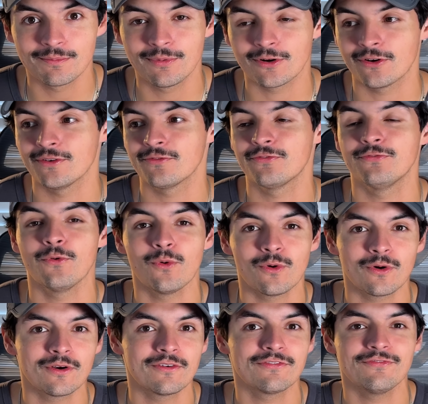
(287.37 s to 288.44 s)
but are
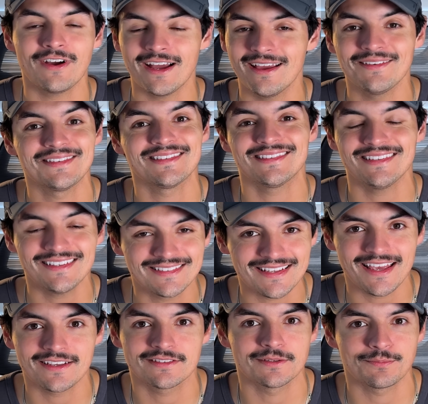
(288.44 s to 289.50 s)
four, five, six
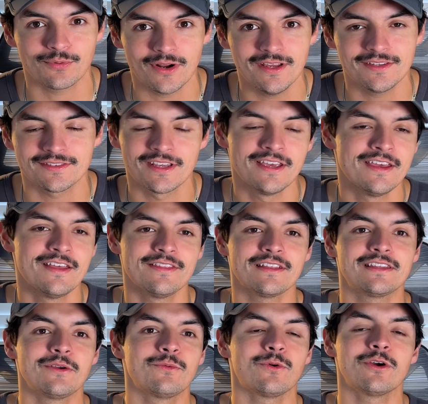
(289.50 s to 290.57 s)
X the price
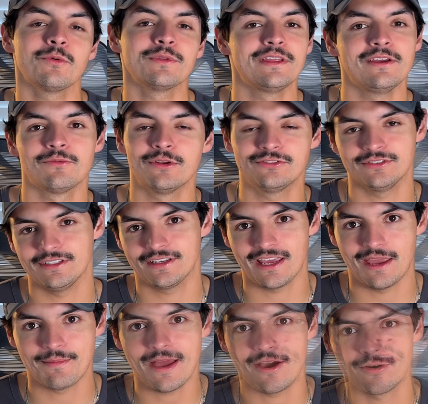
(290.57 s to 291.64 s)
that they were when they originally
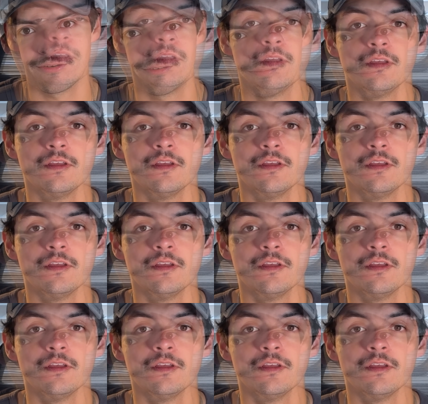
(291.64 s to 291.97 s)
came out.